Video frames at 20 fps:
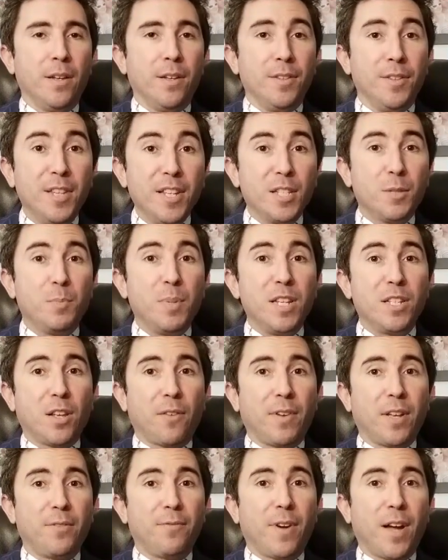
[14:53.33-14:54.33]
This piece of
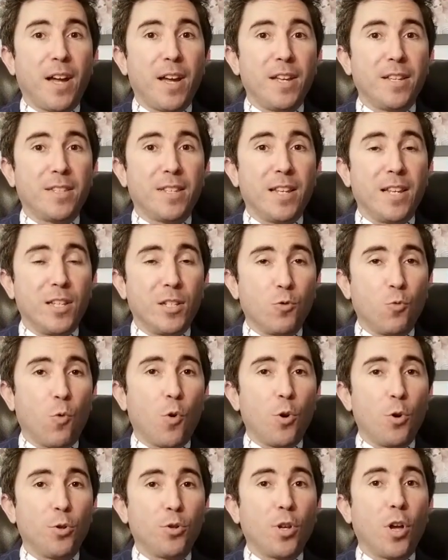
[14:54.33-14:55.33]
advice is
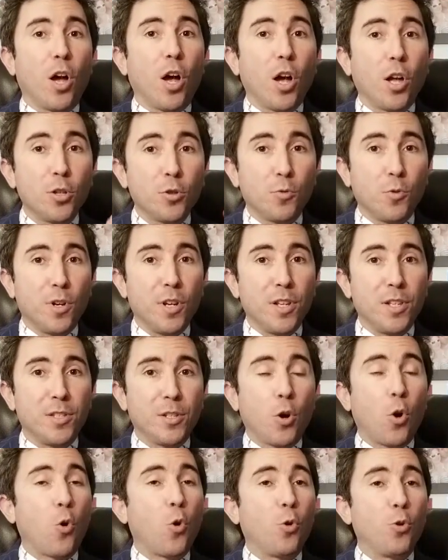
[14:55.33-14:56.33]
worth hundreds
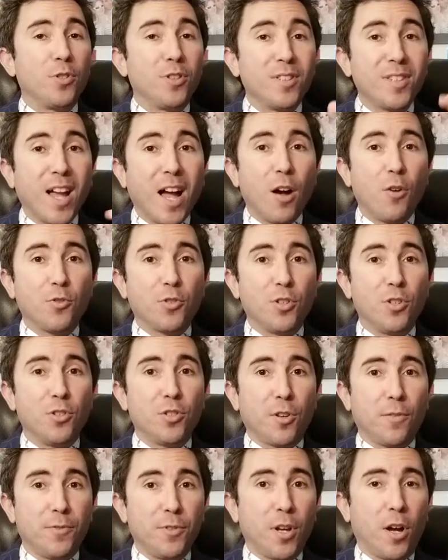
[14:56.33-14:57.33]
or thousands
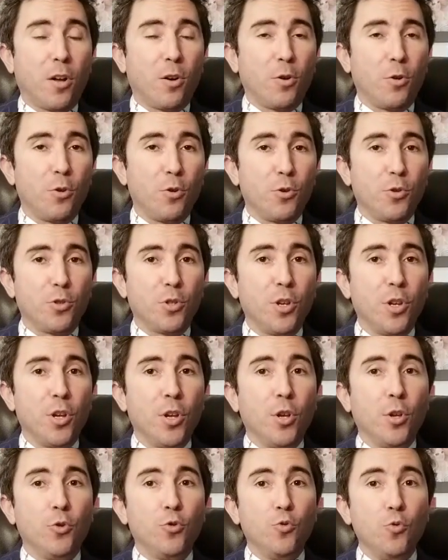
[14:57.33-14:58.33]
of dollars
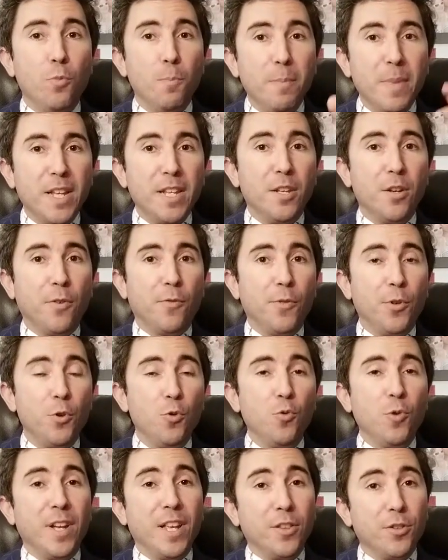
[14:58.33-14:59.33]
to many of
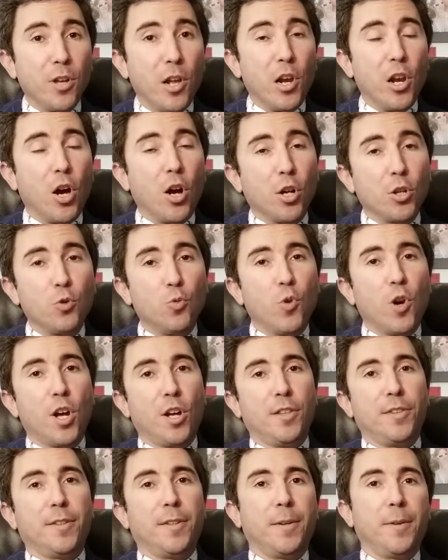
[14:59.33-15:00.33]
you in the long
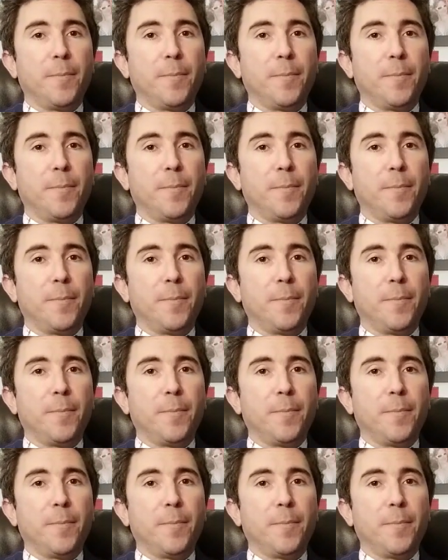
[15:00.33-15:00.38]
run.